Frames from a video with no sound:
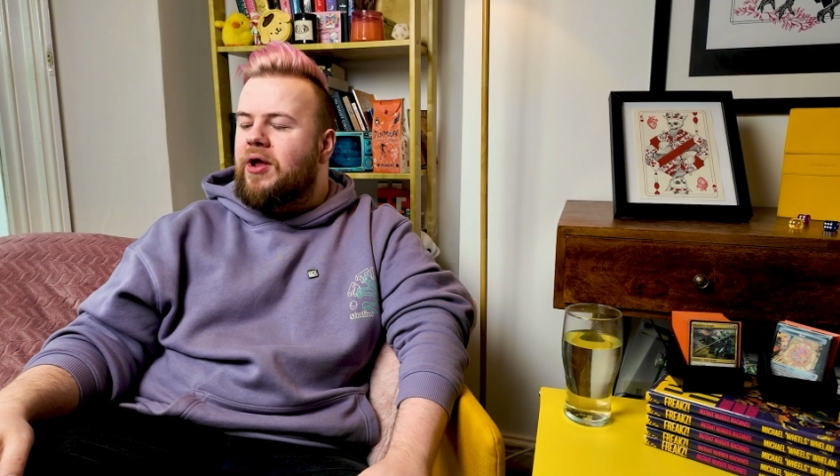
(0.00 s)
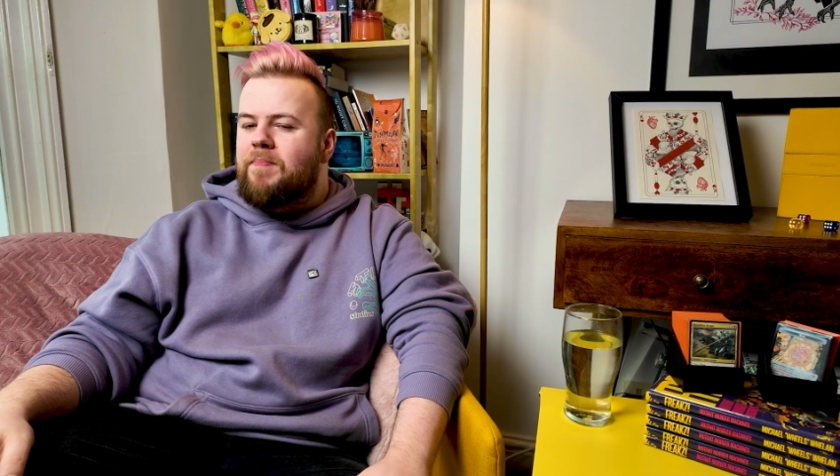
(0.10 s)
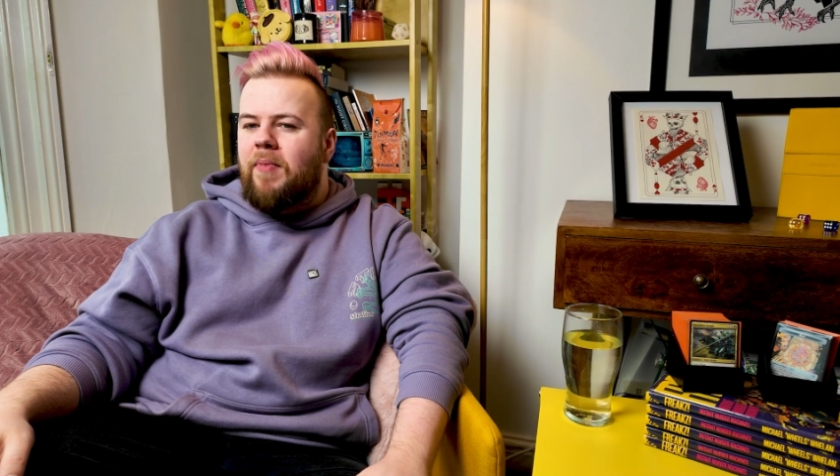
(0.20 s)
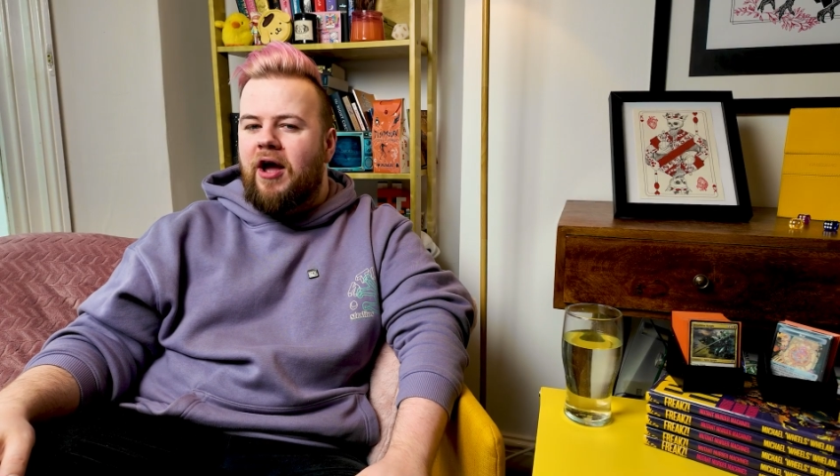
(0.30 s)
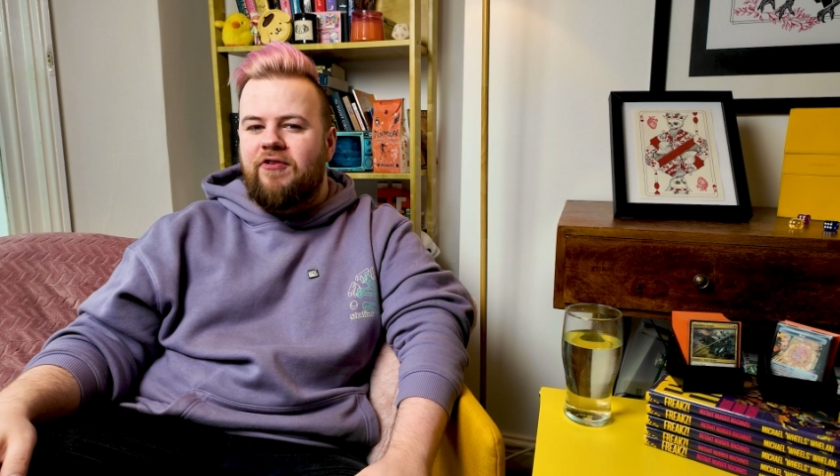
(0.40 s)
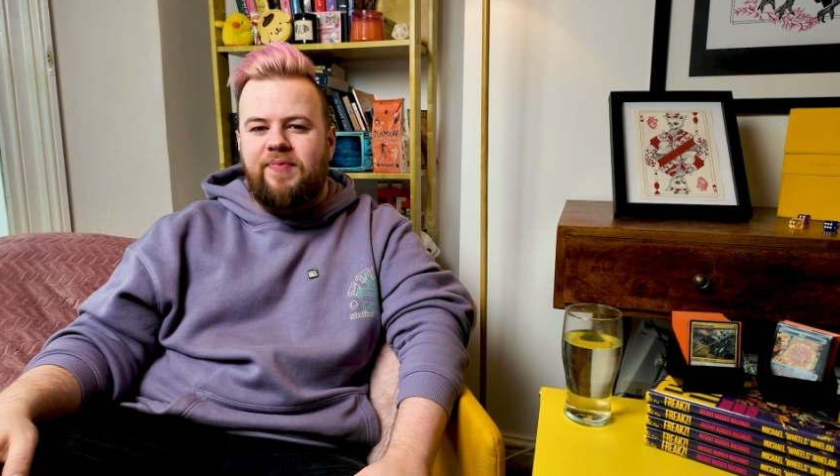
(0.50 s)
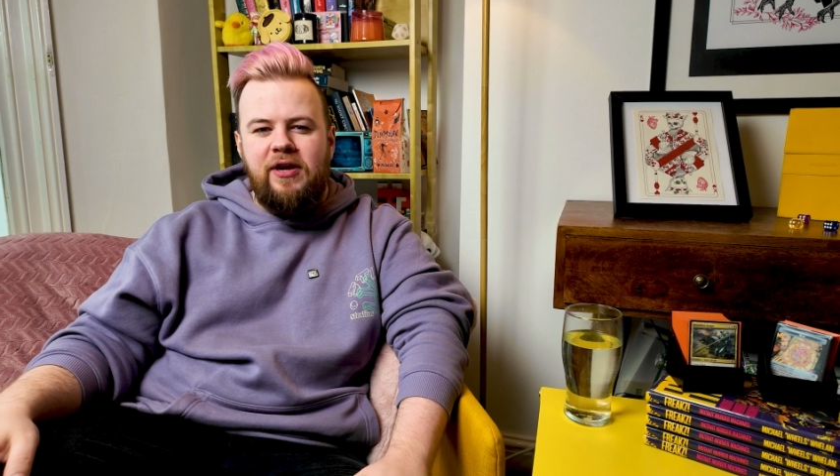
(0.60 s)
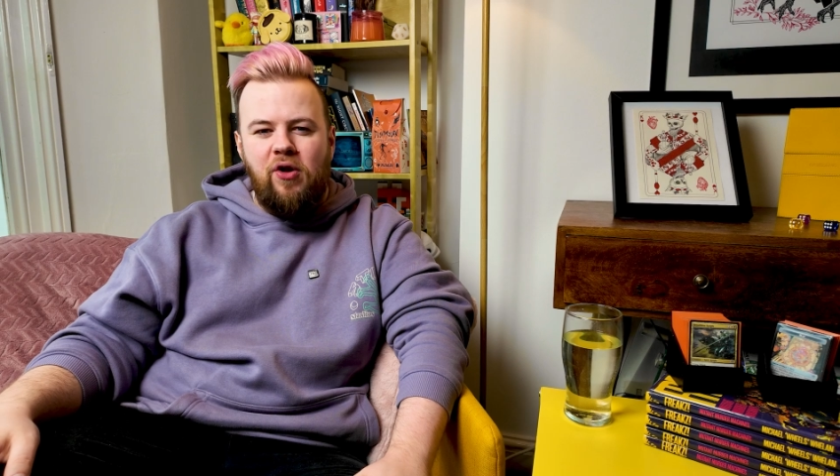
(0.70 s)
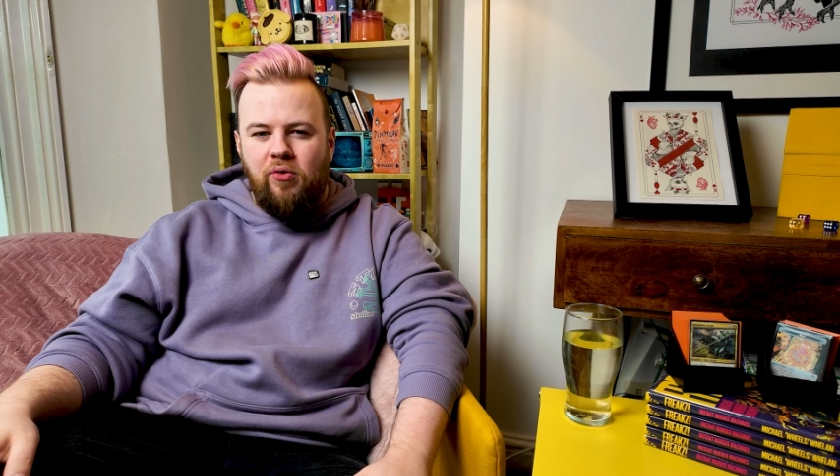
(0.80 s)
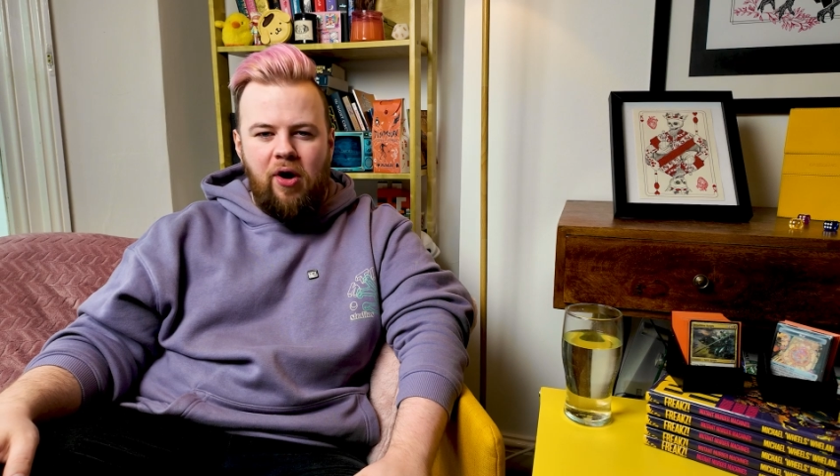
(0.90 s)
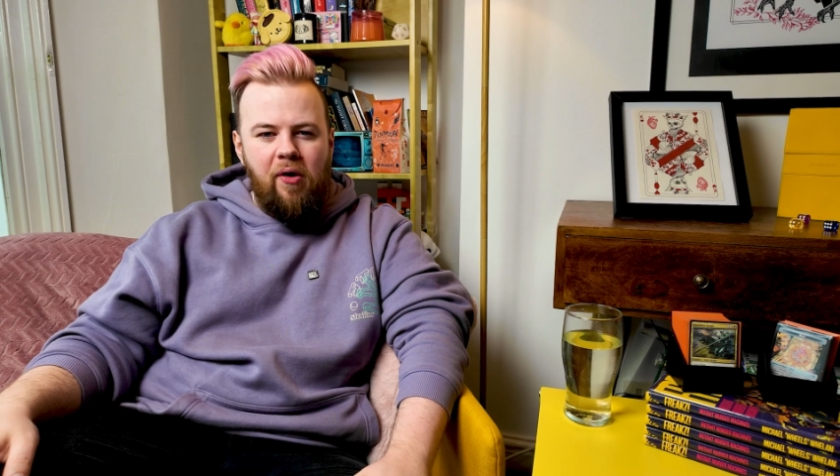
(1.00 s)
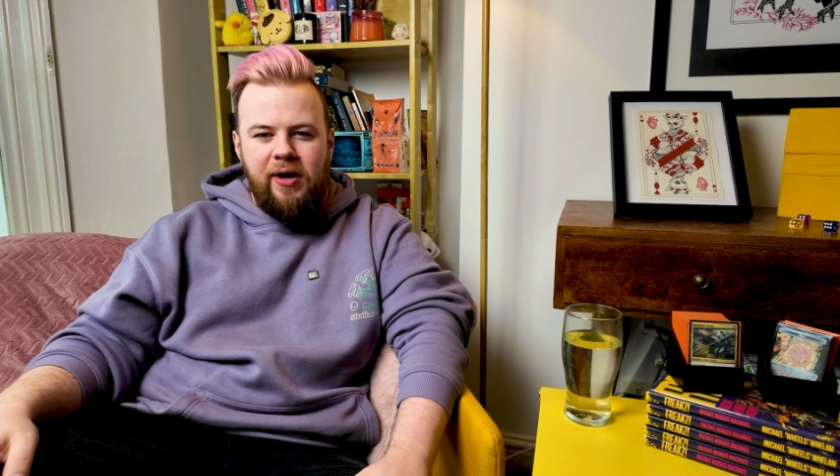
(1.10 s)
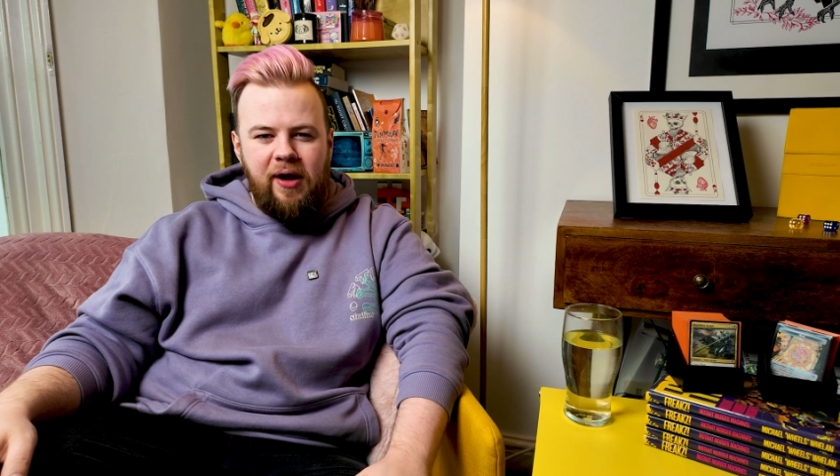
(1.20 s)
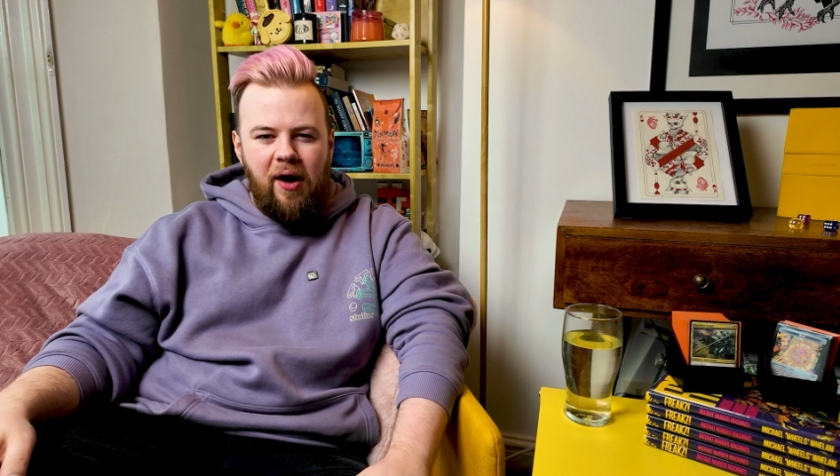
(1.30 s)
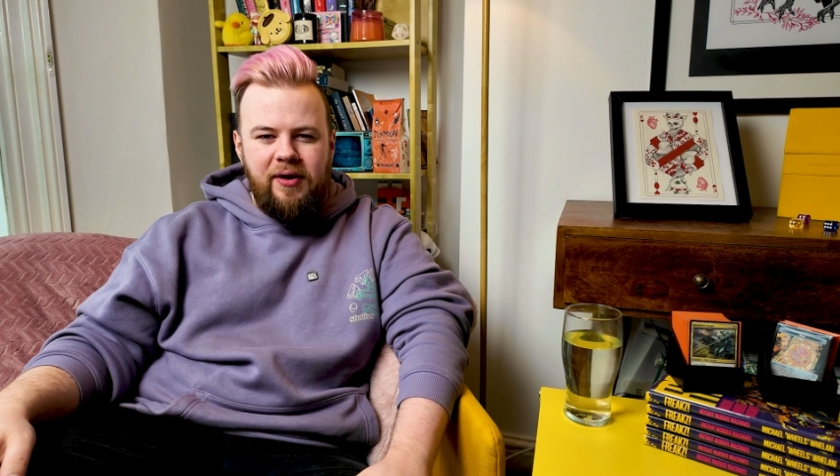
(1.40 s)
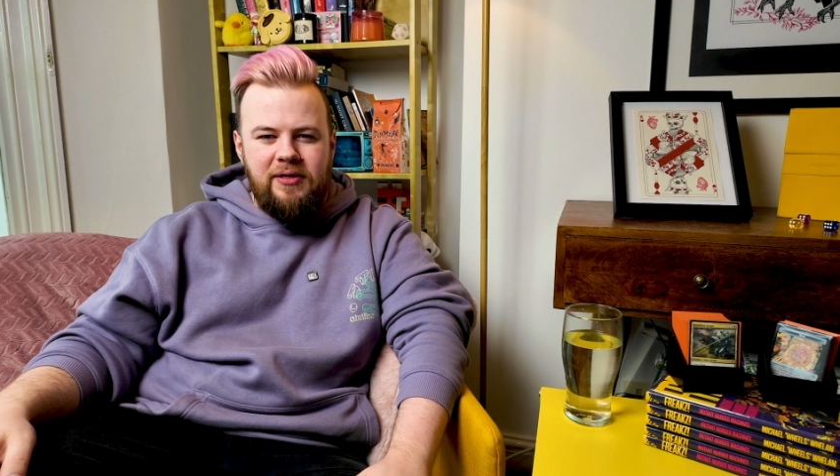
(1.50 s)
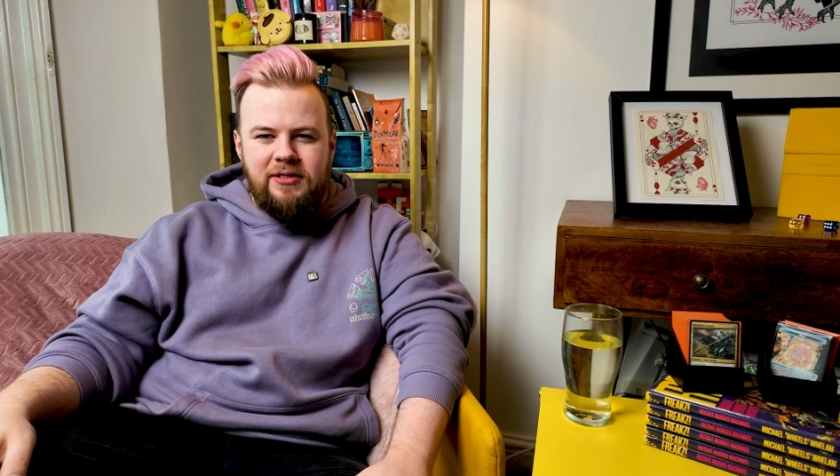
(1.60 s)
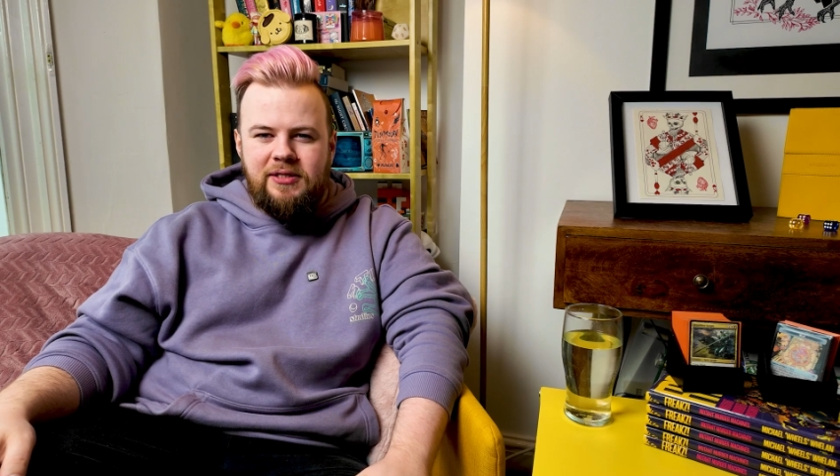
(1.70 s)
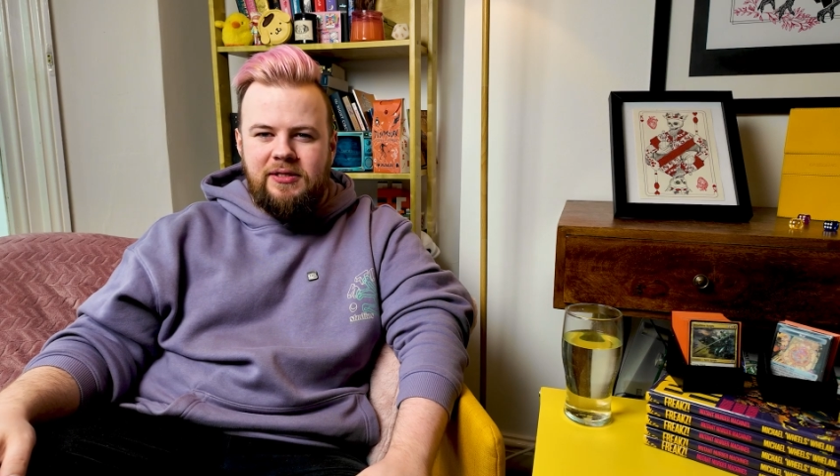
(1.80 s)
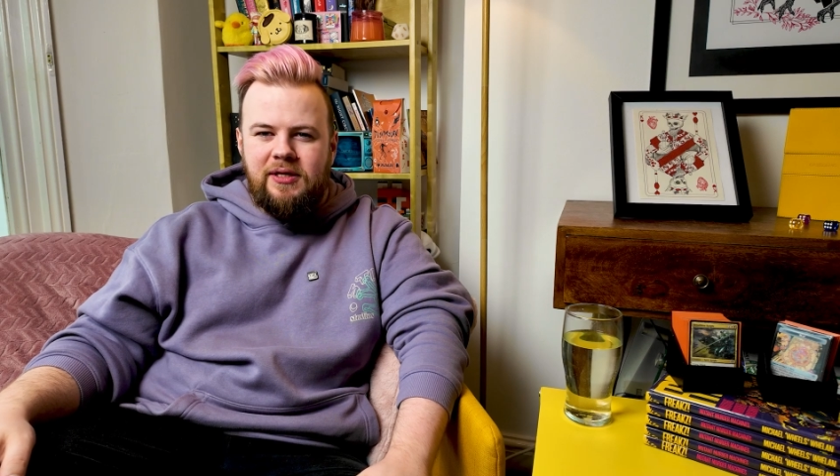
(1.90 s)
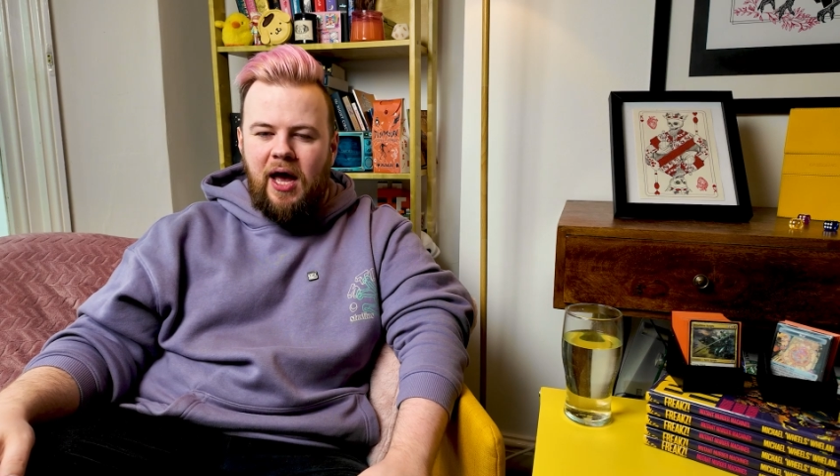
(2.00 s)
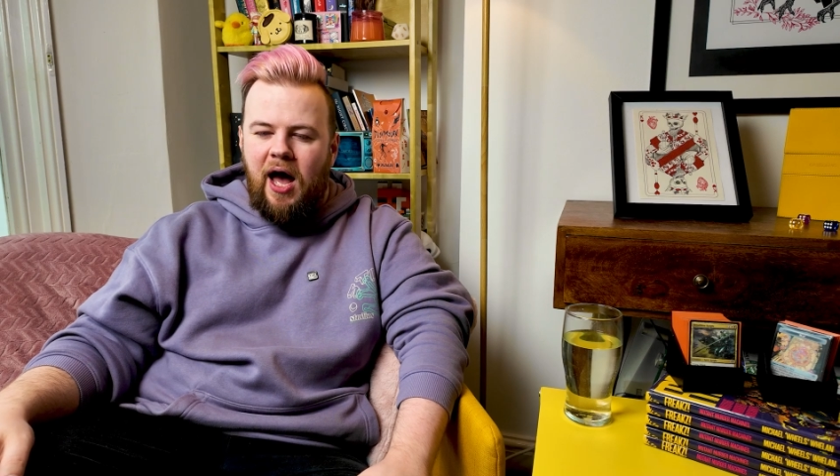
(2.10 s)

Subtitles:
it might have been Golgari Gardens,